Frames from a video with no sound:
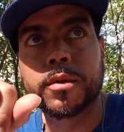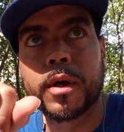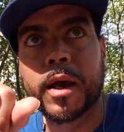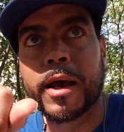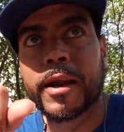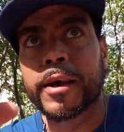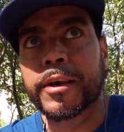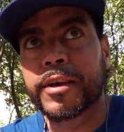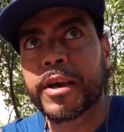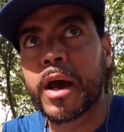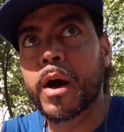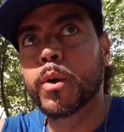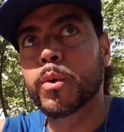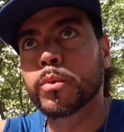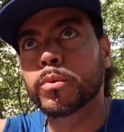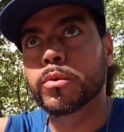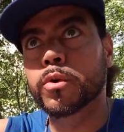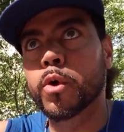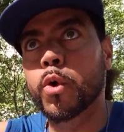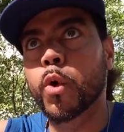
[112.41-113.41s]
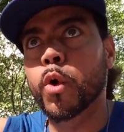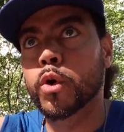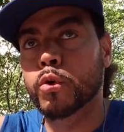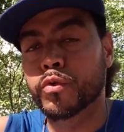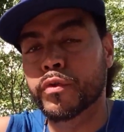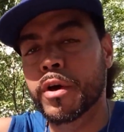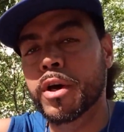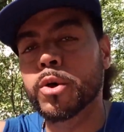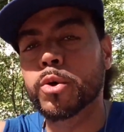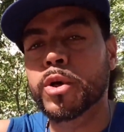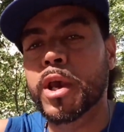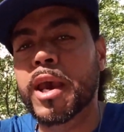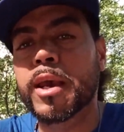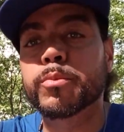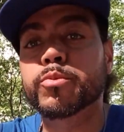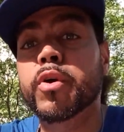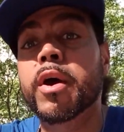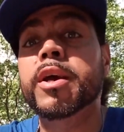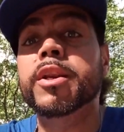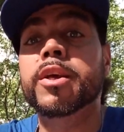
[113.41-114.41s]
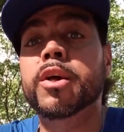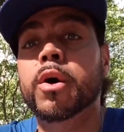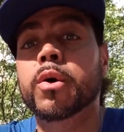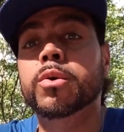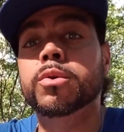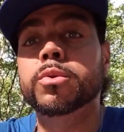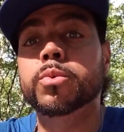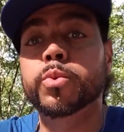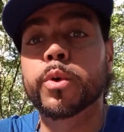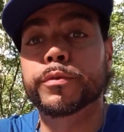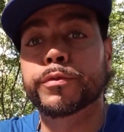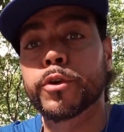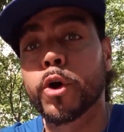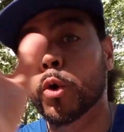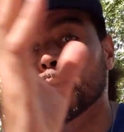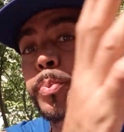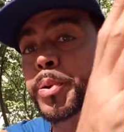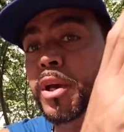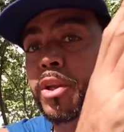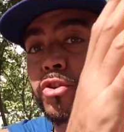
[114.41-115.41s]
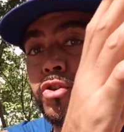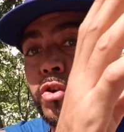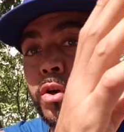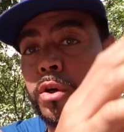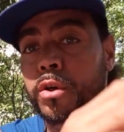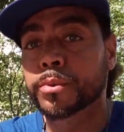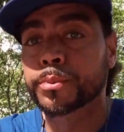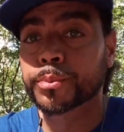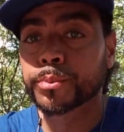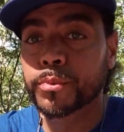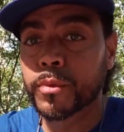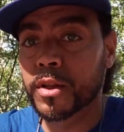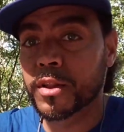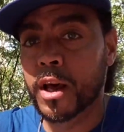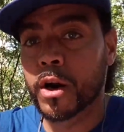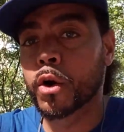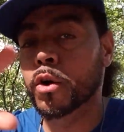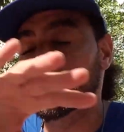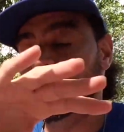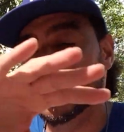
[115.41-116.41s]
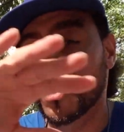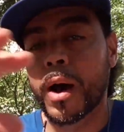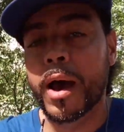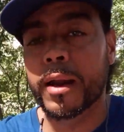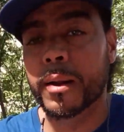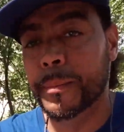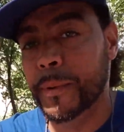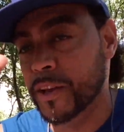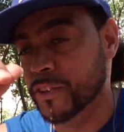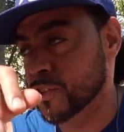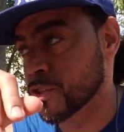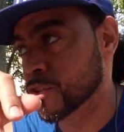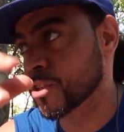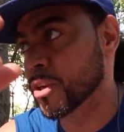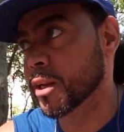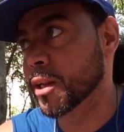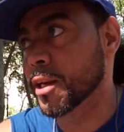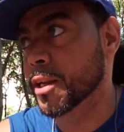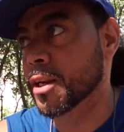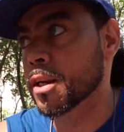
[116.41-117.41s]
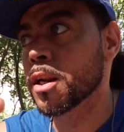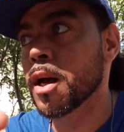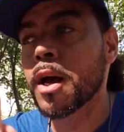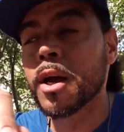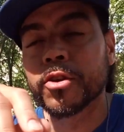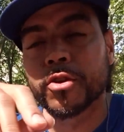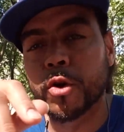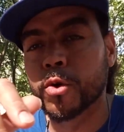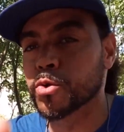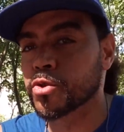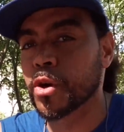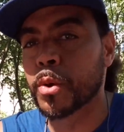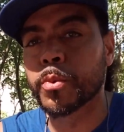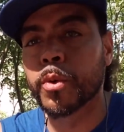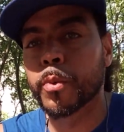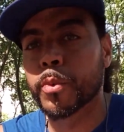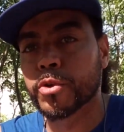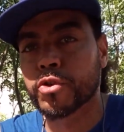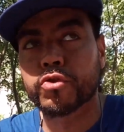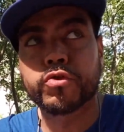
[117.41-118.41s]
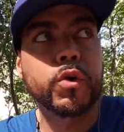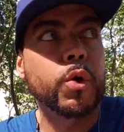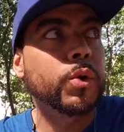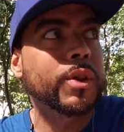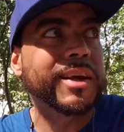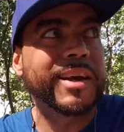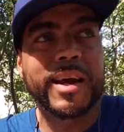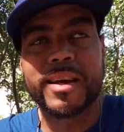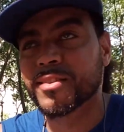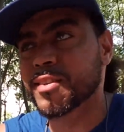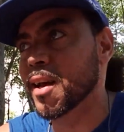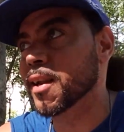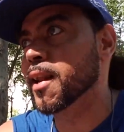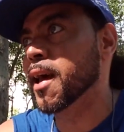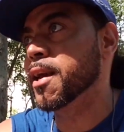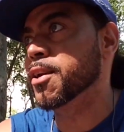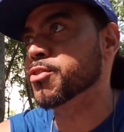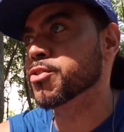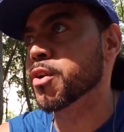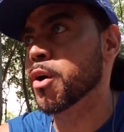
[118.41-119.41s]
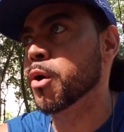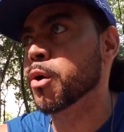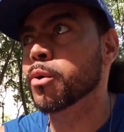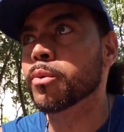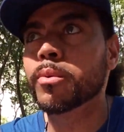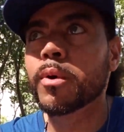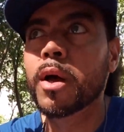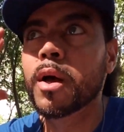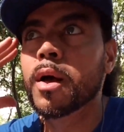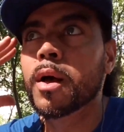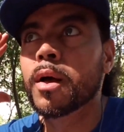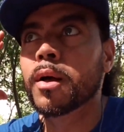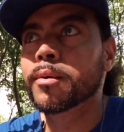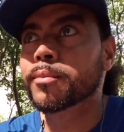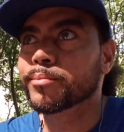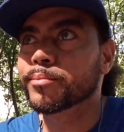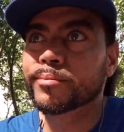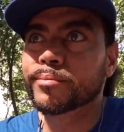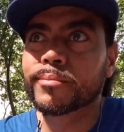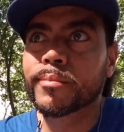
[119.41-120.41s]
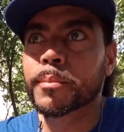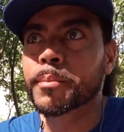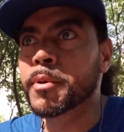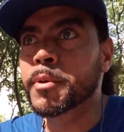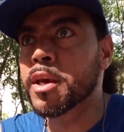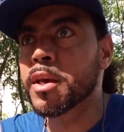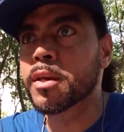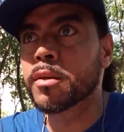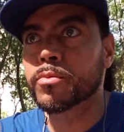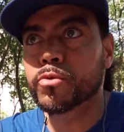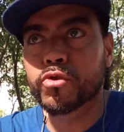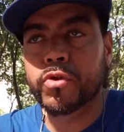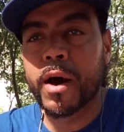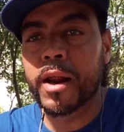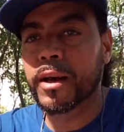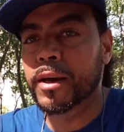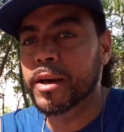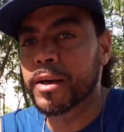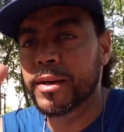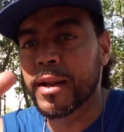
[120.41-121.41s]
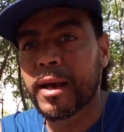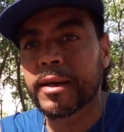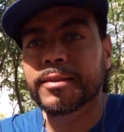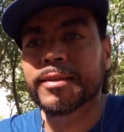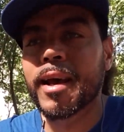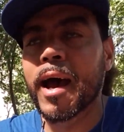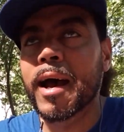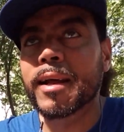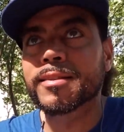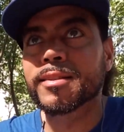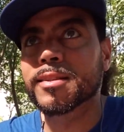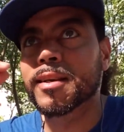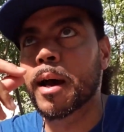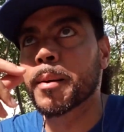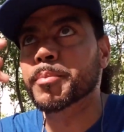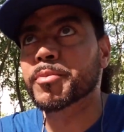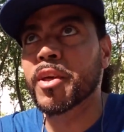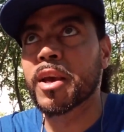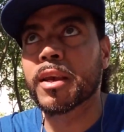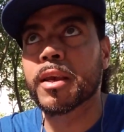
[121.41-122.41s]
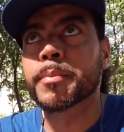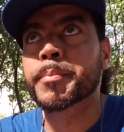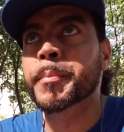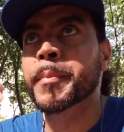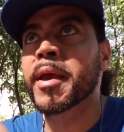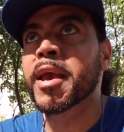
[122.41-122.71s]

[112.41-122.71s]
an account called Real Game Radio with no picture that also had a message deleted. So someone was trolling as LA. So me trying to connect dots, I'm thinking